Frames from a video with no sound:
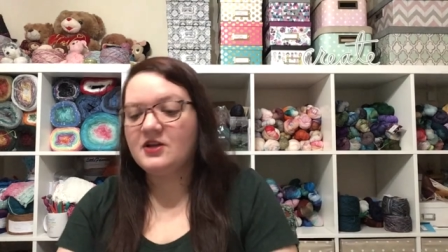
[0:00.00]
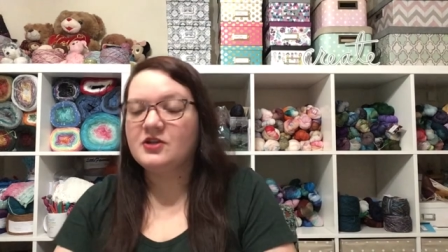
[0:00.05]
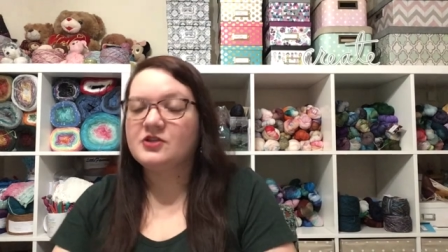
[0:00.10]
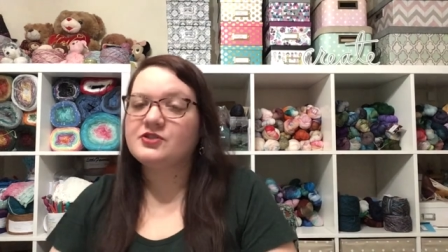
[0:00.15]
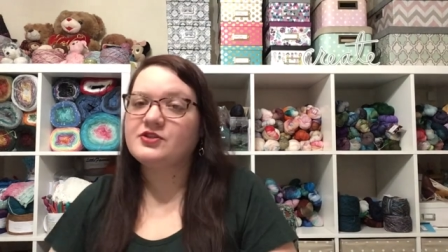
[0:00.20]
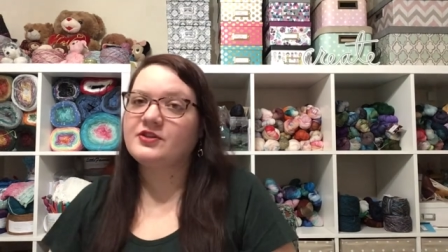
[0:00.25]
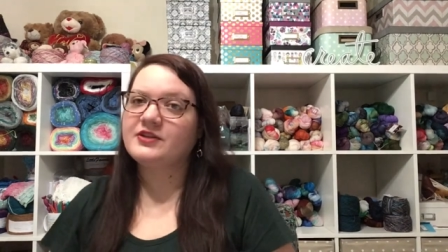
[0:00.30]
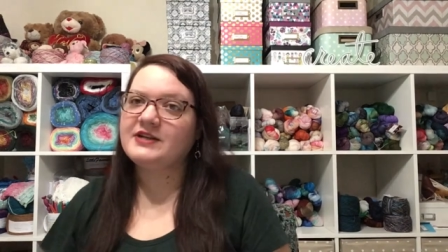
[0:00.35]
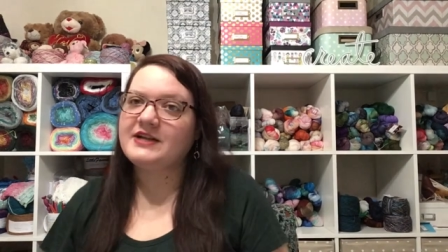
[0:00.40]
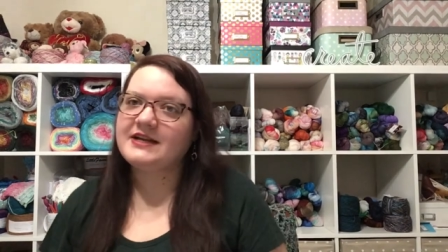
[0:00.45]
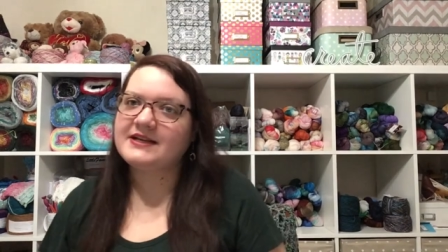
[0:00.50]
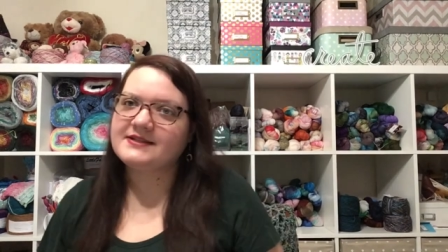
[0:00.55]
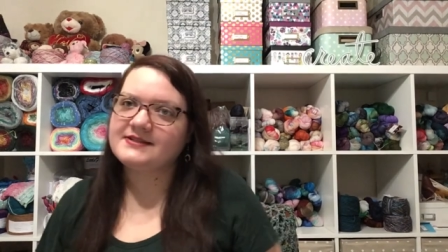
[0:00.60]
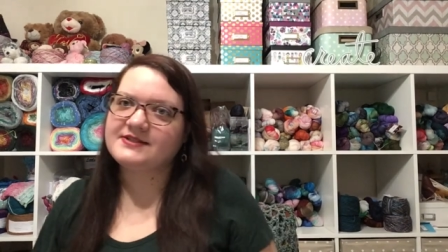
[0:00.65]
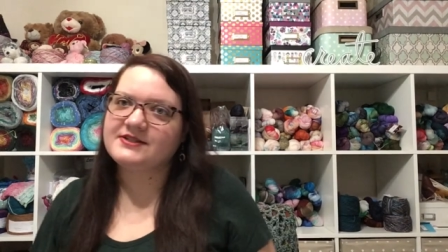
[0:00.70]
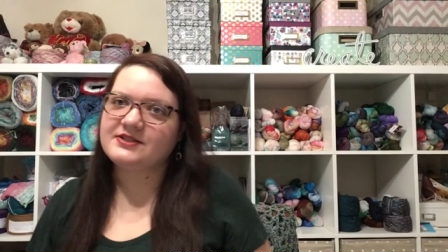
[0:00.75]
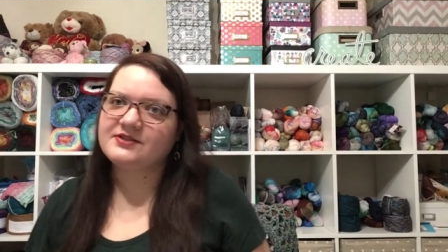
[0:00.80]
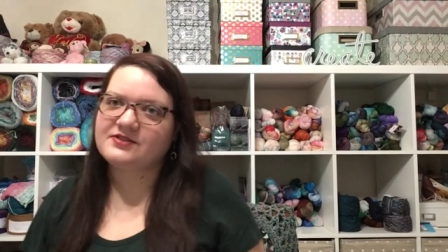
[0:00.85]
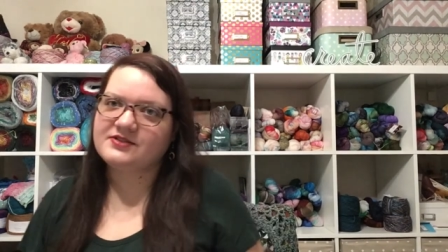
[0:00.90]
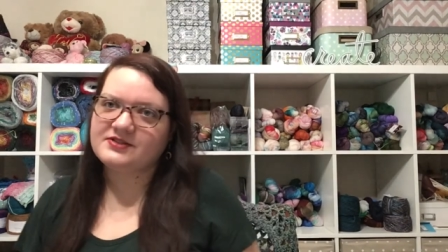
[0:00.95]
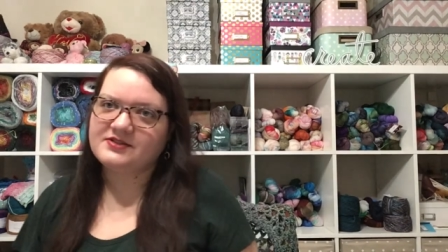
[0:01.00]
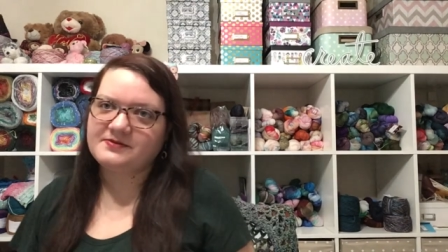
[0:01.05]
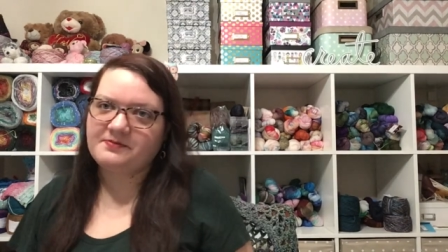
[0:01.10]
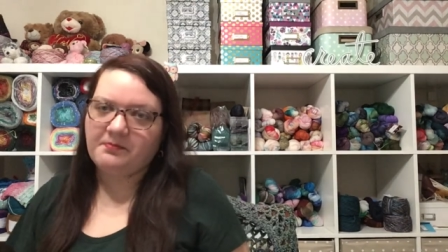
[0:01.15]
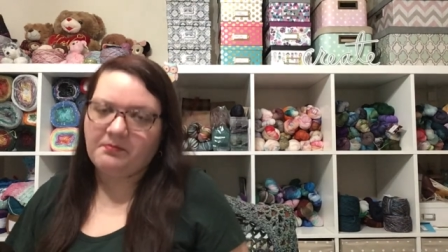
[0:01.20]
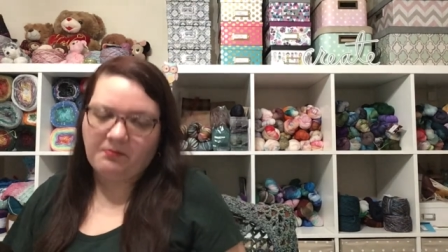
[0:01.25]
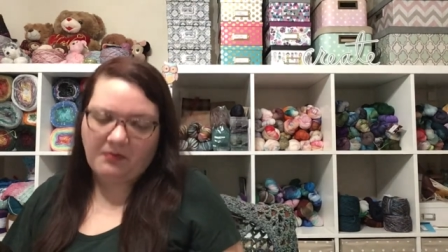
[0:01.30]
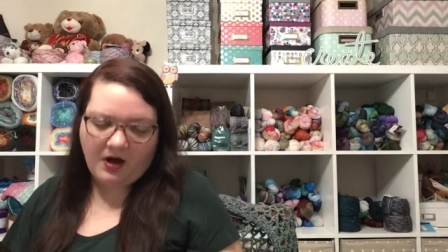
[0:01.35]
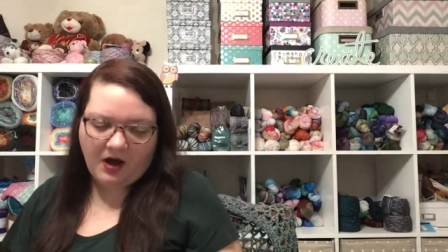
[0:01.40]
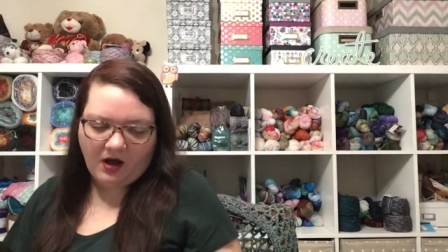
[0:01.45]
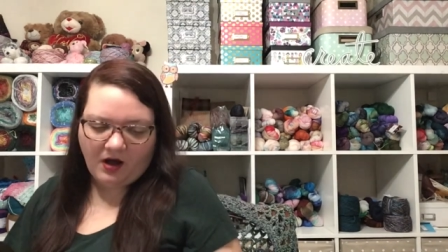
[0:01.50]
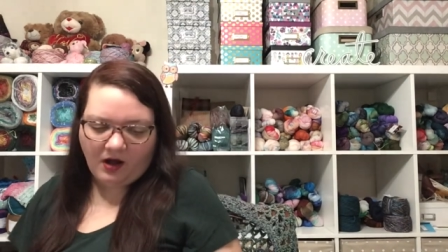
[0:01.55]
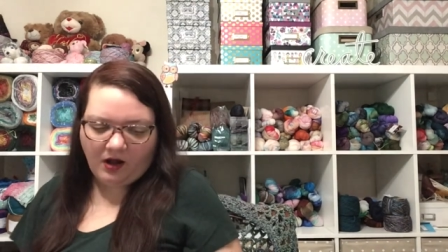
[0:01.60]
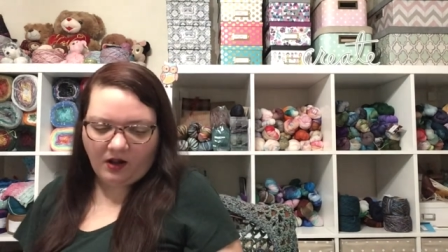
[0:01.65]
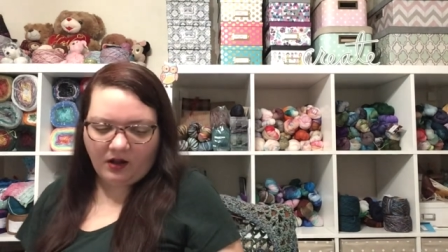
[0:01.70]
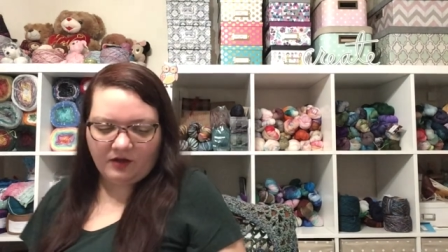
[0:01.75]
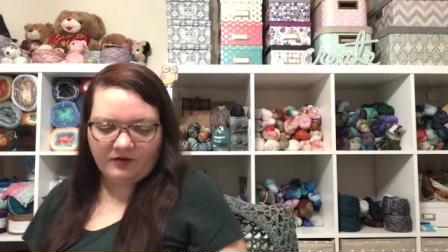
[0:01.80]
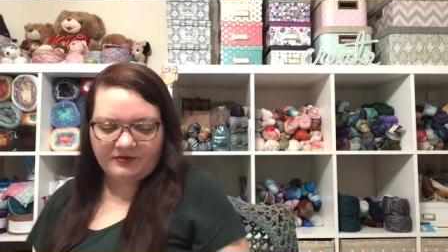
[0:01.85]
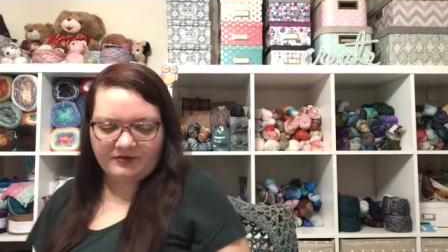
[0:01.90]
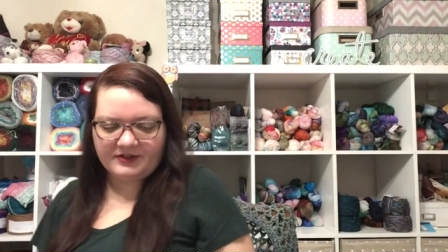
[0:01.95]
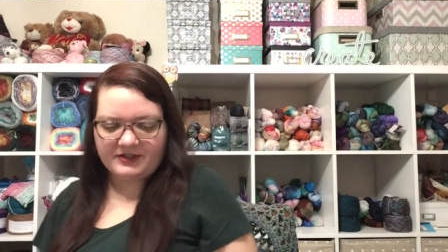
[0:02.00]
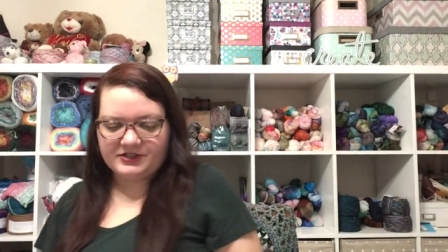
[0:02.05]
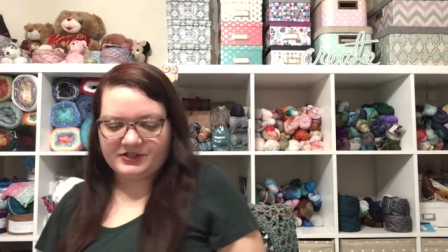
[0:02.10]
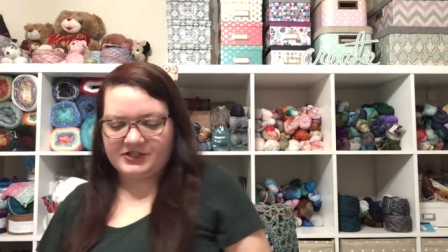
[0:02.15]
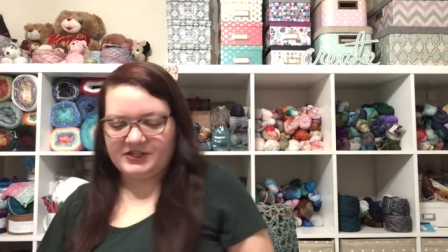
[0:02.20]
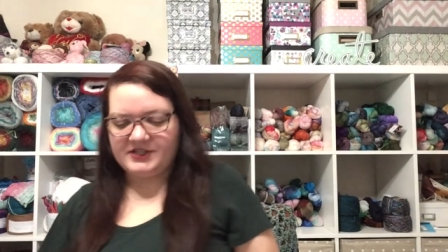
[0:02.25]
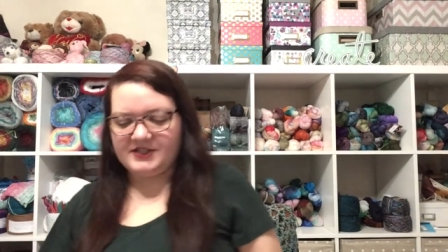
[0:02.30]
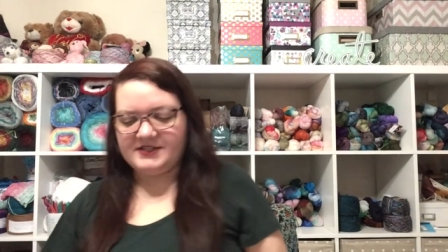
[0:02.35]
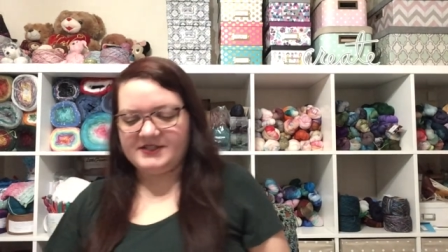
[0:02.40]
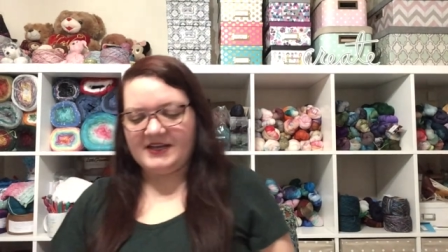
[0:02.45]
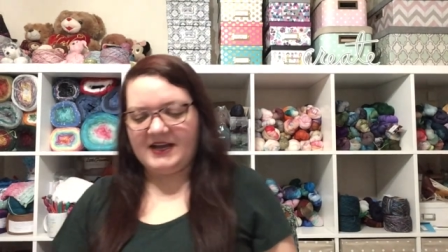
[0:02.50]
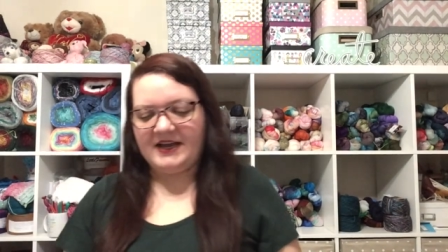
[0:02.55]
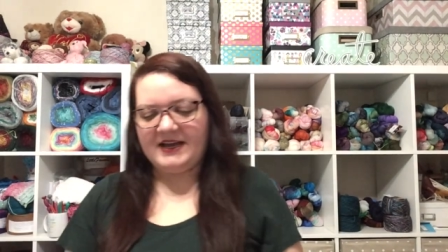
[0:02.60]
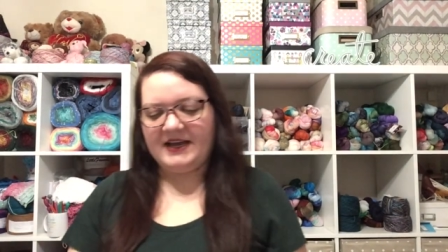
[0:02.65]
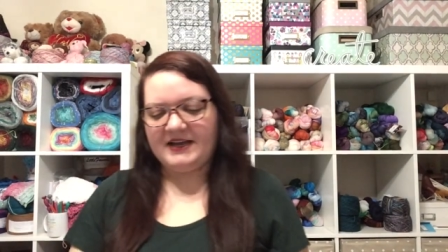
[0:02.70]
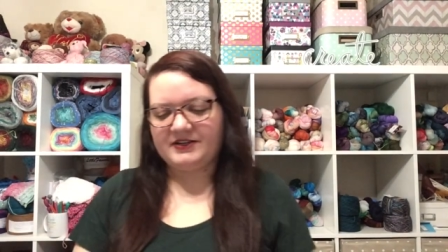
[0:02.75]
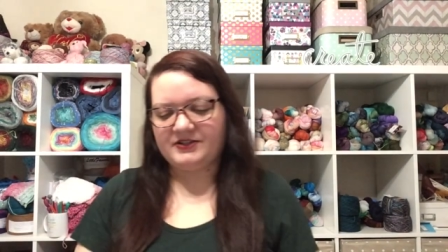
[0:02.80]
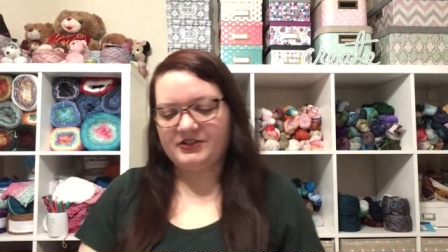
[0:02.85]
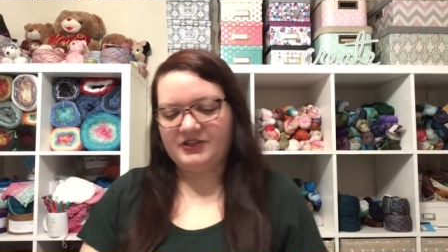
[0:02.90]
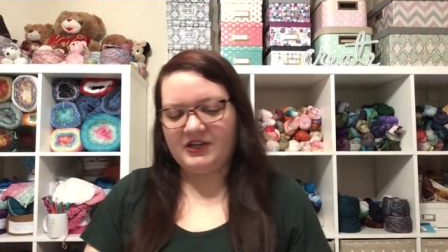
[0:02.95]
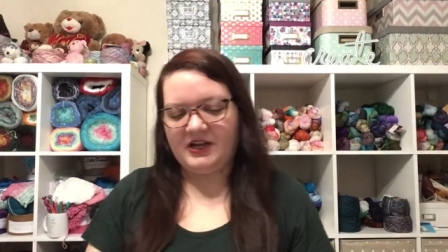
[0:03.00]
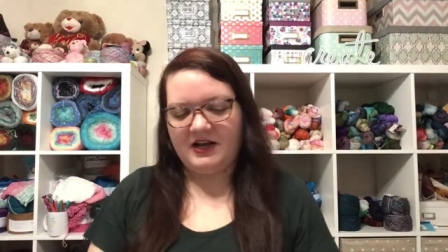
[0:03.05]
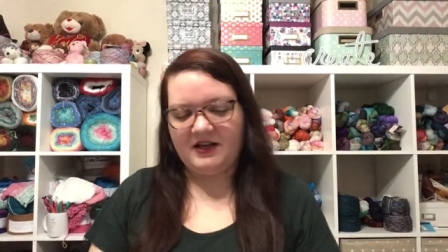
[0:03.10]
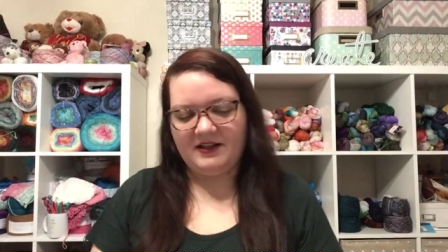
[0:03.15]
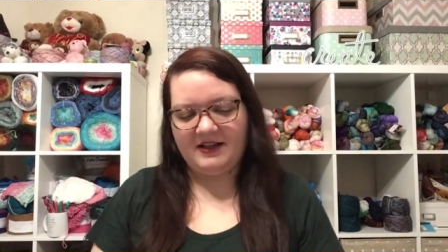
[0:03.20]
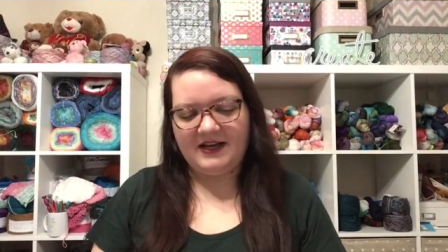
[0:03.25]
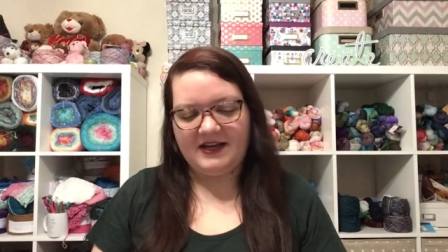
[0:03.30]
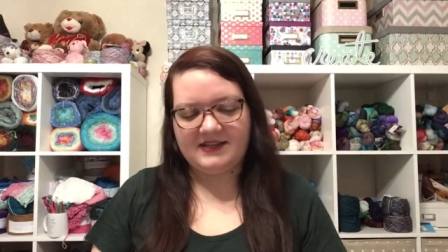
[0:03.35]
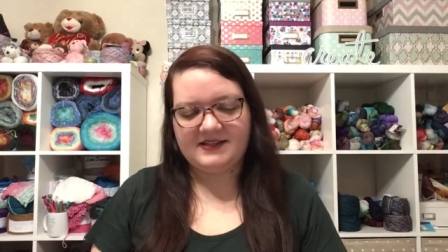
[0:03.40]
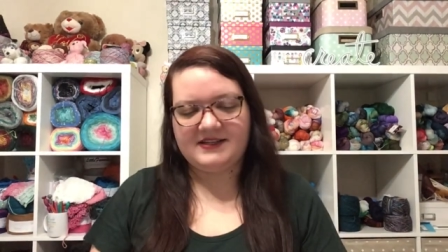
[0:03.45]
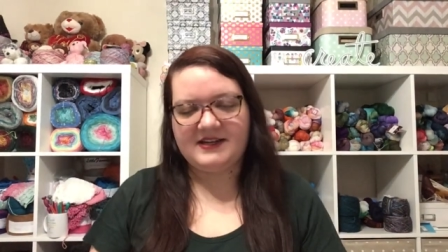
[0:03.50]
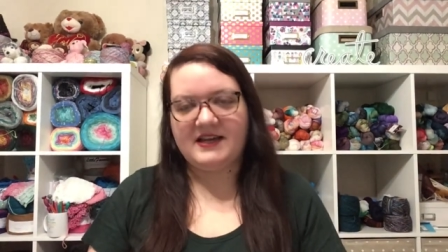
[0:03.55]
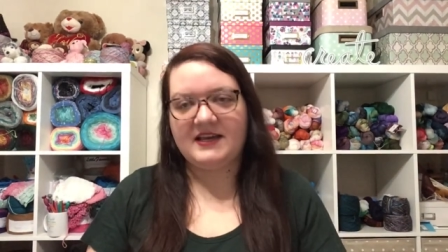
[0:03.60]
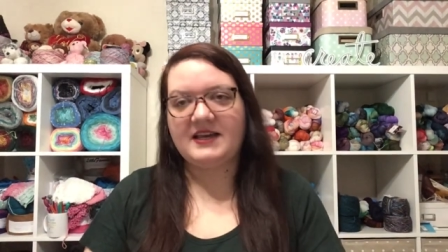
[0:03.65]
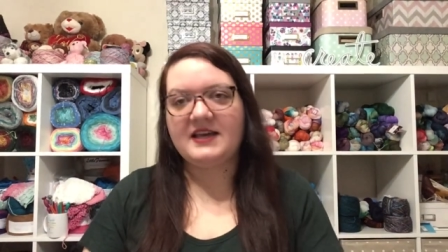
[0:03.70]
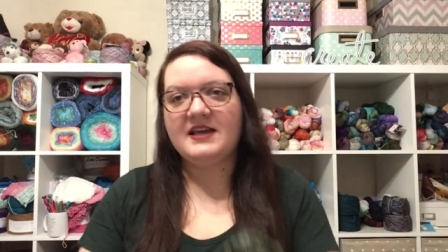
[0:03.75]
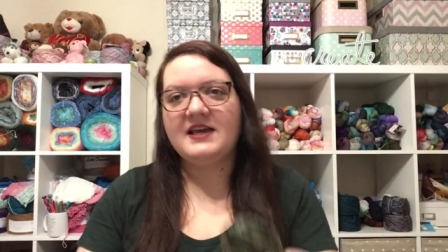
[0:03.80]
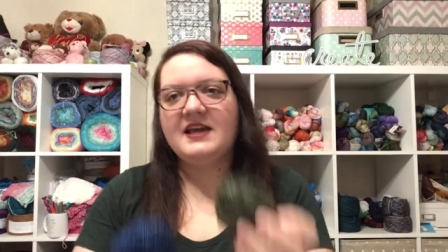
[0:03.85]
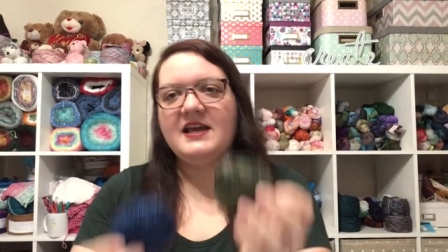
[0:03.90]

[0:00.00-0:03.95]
So the next two small finishes I actually got last night,